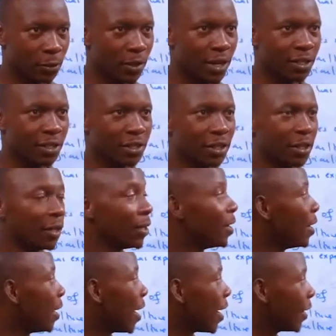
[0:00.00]
so that the
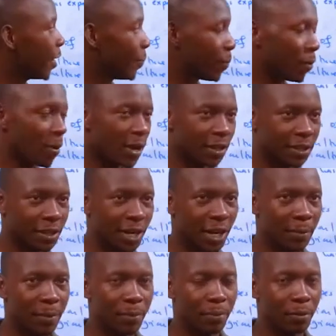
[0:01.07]
end product
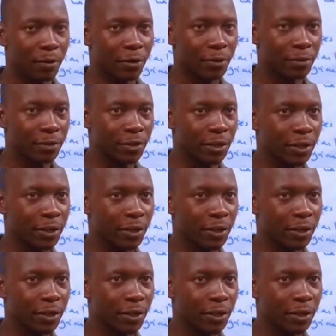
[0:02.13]
can be produced